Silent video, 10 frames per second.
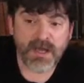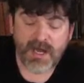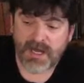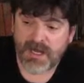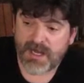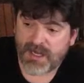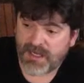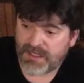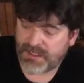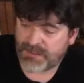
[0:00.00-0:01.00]

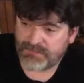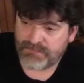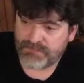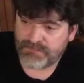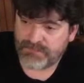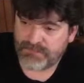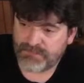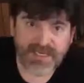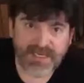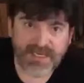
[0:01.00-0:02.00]

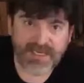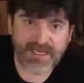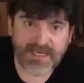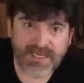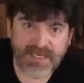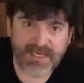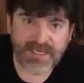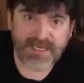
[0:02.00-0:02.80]
somebody else gives me an